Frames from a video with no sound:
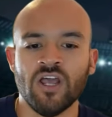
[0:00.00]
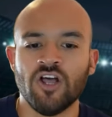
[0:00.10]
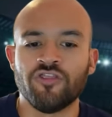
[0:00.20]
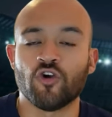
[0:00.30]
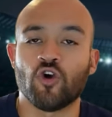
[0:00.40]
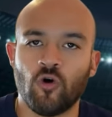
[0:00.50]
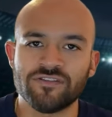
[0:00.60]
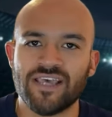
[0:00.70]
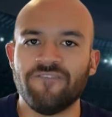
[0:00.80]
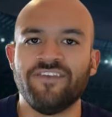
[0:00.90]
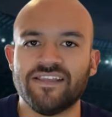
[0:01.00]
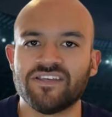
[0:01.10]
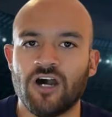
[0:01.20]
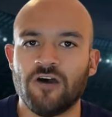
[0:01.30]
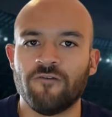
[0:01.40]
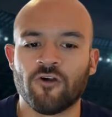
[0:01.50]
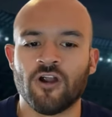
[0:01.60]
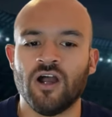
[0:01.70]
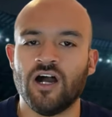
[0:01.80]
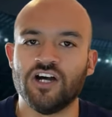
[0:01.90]
The Colts have yet to
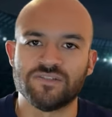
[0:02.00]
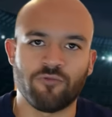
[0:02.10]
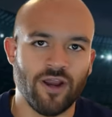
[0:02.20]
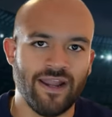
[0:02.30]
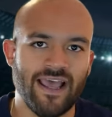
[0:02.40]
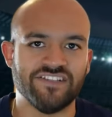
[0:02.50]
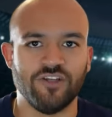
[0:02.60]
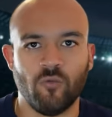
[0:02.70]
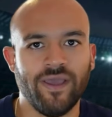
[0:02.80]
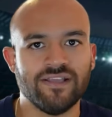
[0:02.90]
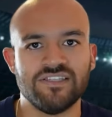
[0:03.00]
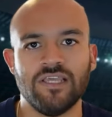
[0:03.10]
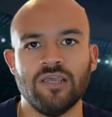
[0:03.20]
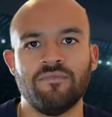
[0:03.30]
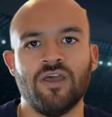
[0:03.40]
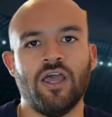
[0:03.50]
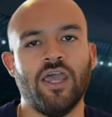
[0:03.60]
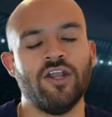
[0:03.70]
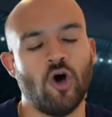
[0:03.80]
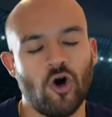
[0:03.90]
cover a spread as the away team,
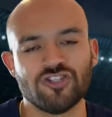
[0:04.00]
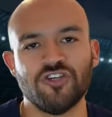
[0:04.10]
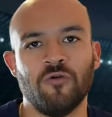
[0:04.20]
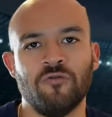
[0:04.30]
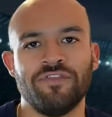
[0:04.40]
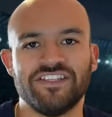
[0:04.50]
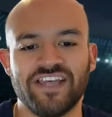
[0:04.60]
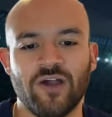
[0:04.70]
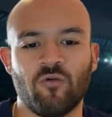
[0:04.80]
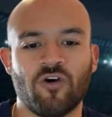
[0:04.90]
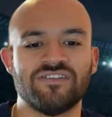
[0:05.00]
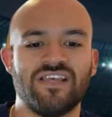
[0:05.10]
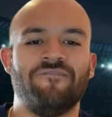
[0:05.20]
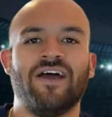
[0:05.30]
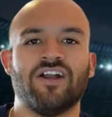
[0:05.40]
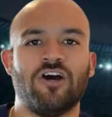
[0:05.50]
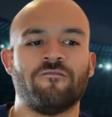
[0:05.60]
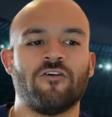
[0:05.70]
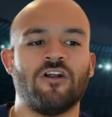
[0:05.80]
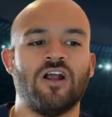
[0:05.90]
and also the Jaguars have not
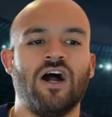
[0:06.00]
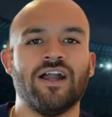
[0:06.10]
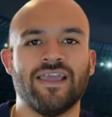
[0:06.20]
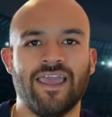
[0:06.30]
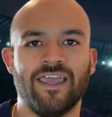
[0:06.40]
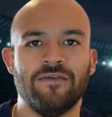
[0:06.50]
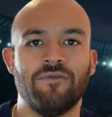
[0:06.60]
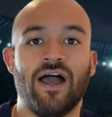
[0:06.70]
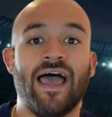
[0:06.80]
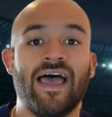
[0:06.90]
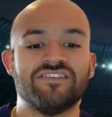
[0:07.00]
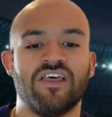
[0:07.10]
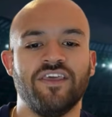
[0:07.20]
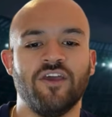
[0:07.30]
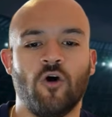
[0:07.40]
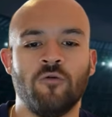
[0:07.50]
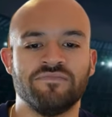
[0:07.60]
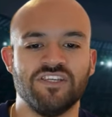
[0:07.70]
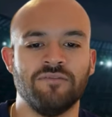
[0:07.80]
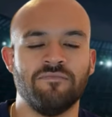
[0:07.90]
covered a game as the home
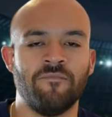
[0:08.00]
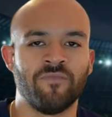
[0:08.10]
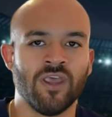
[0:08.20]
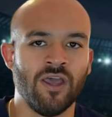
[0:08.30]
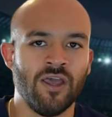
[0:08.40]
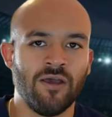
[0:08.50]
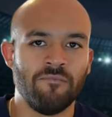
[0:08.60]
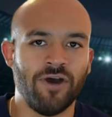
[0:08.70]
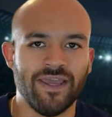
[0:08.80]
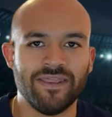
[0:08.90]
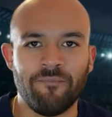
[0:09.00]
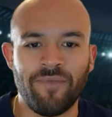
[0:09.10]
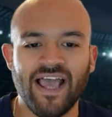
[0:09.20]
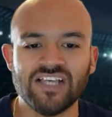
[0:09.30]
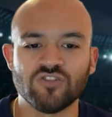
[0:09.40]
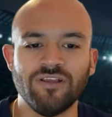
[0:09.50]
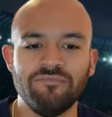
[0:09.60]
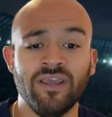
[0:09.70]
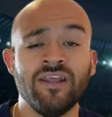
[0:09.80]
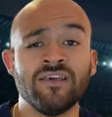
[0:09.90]
team. But in the past three
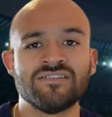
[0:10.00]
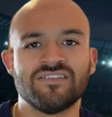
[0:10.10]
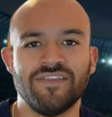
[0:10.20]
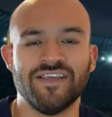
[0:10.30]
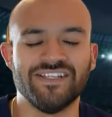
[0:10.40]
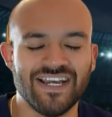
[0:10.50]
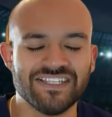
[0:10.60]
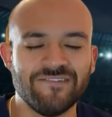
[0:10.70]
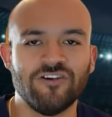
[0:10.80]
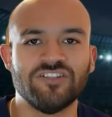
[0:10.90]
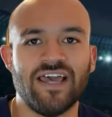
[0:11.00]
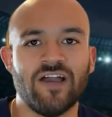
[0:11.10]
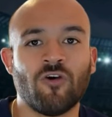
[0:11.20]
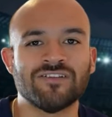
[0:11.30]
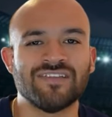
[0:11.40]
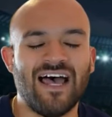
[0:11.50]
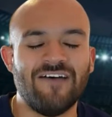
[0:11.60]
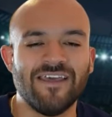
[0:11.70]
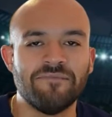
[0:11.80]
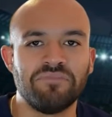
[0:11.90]
meetings, the Jacksonville Jaguars
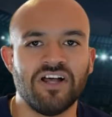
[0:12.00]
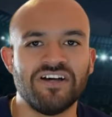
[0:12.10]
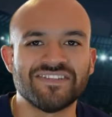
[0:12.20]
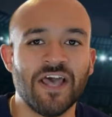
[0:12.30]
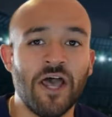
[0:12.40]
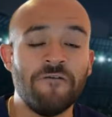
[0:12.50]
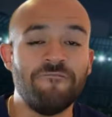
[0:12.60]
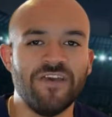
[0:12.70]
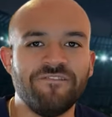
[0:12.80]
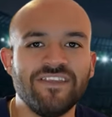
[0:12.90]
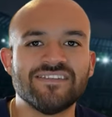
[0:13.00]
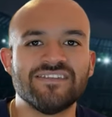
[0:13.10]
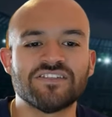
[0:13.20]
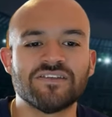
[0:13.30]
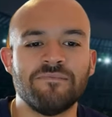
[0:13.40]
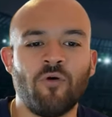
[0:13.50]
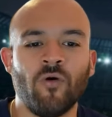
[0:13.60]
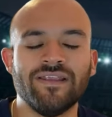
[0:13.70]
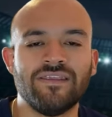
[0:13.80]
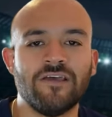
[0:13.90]
have a plus
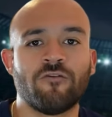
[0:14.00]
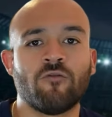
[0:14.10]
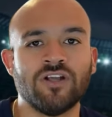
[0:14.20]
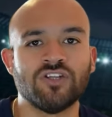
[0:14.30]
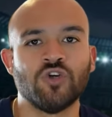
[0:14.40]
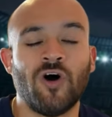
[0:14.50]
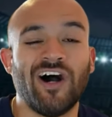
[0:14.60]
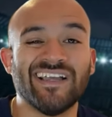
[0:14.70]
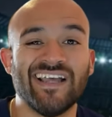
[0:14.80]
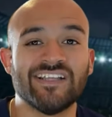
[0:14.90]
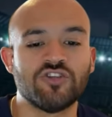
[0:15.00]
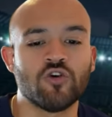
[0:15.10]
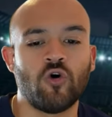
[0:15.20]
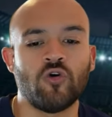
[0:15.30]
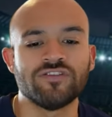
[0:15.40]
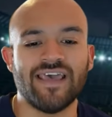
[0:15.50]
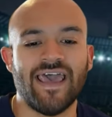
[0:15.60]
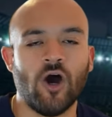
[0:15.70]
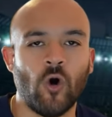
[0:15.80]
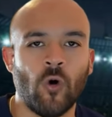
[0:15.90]
56-point differential against the Colts
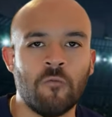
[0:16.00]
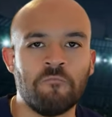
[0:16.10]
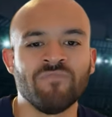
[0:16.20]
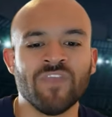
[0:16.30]
at home.